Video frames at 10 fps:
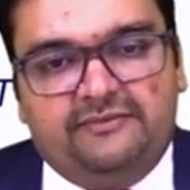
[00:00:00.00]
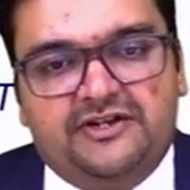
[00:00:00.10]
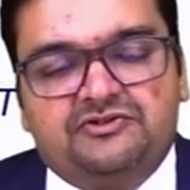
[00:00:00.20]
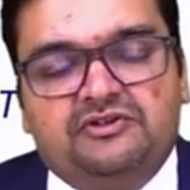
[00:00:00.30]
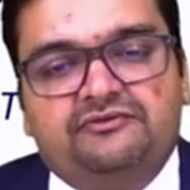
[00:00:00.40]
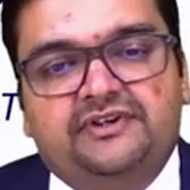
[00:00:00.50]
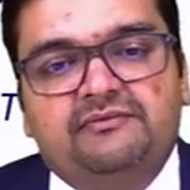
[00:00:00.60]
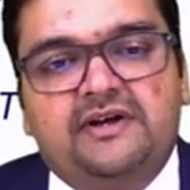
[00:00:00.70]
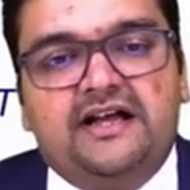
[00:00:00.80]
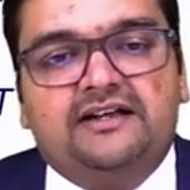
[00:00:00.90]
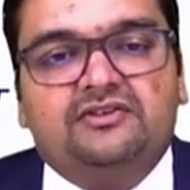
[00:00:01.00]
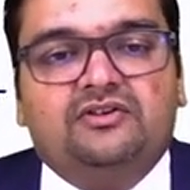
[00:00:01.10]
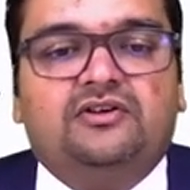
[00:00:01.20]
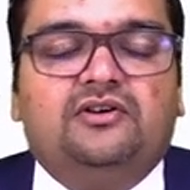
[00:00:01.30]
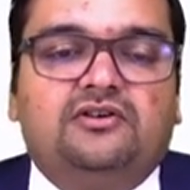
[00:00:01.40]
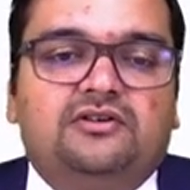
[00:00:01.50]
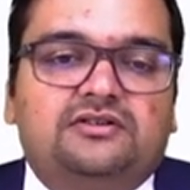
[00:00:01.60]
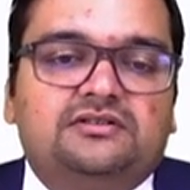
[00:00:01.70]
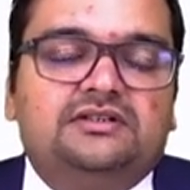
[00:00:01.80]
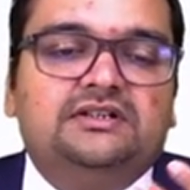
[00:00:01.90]
based on feedbacks,
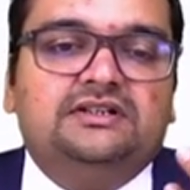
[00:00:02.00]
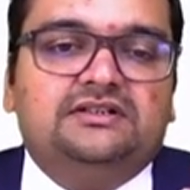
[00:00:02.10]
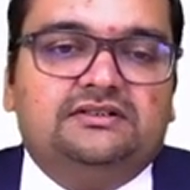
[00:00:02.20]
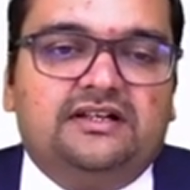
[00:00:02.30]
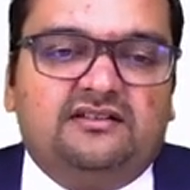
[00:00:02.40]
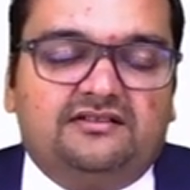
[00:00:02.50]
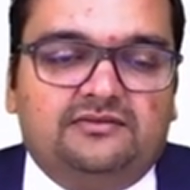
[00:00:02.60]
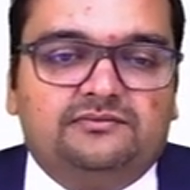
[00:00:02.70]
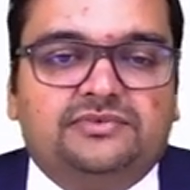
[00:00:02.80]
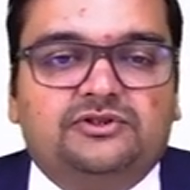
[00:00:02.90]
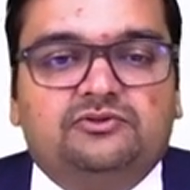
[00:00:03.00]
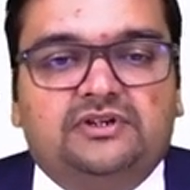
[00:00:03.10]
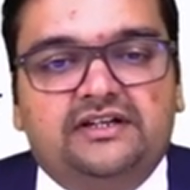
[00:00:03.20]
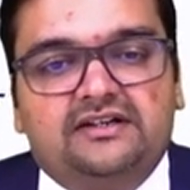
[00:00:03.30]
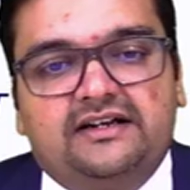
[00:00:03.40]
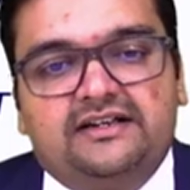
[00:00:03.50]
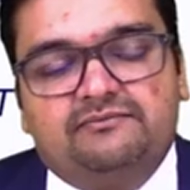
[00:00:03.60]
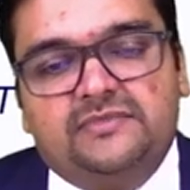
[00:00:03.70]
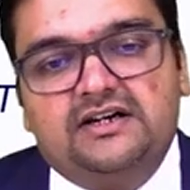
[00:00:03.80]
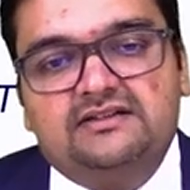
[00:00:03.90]
or there is some to clear
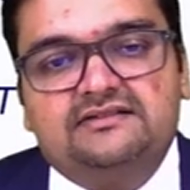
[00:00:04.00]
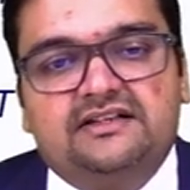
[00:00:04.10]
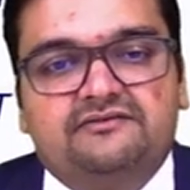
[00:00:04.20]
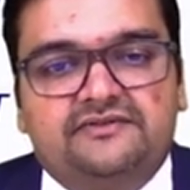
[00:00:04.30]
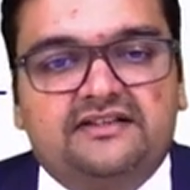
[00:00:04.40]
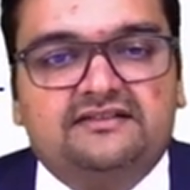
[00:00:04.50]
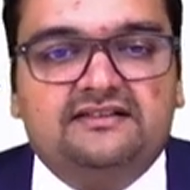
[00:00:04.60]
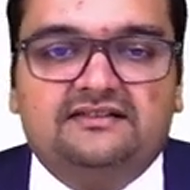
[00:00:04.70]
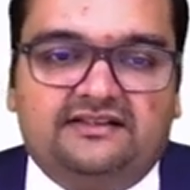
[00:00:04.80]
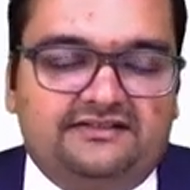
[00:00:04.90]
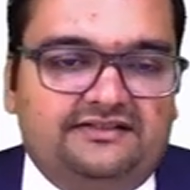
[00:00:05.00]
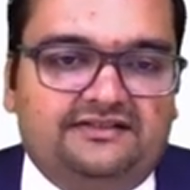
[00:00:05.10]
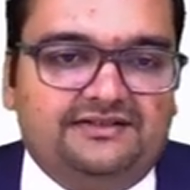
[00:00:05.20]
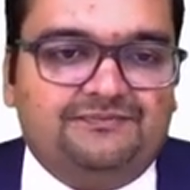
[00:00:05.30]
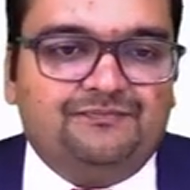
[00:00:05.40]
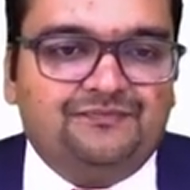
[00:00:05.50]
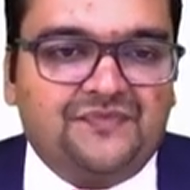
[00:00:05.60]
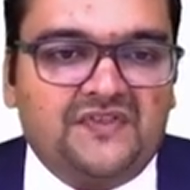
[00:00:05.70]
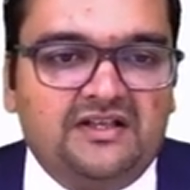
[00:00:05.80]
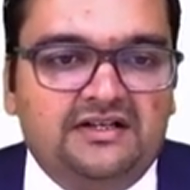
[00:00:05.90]
any bugs and fixes, etc.
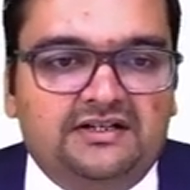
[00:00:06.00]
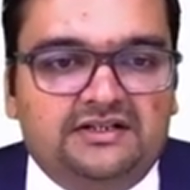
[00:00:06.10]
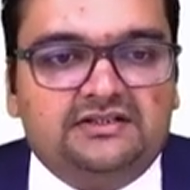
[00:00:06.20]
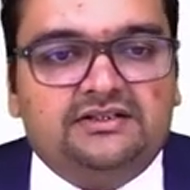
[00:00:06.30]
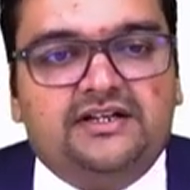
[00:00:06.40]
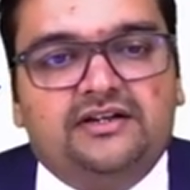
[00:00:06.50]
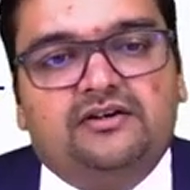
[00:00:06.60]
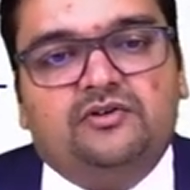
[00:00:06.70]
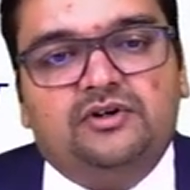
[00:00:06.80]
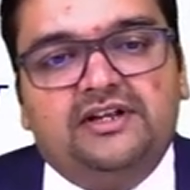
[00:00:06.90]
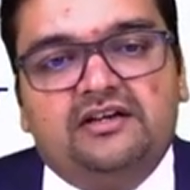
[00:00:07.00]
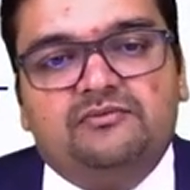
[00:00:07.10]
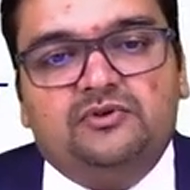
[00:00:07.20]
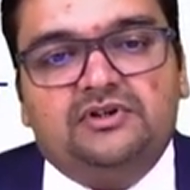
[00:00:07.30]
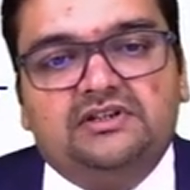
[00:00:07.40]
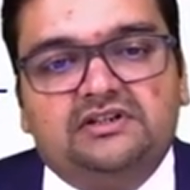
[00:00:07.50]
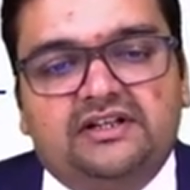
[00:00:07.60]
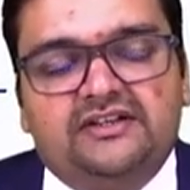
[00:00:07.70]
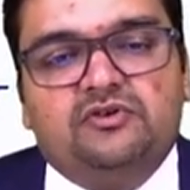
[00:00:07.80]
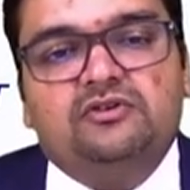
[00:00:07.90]
The ODR portal
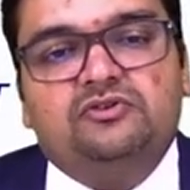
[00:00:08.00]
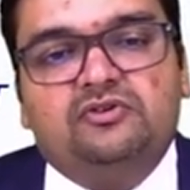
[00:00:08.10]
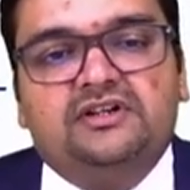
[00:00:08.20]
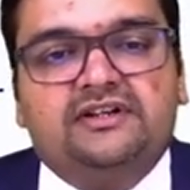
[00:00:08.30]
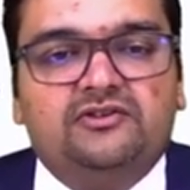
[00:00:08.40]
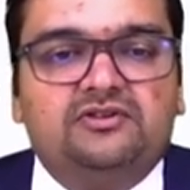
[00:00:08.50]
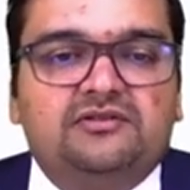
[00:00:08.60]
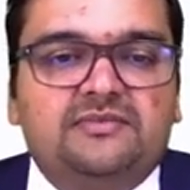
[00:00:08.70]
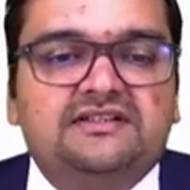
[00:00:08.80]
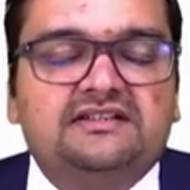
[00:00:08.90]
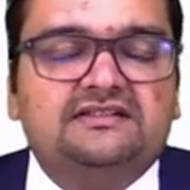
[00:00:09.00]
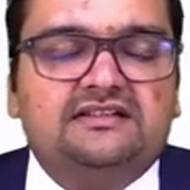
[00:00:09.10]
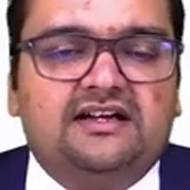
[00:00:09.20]
is also on a regular basis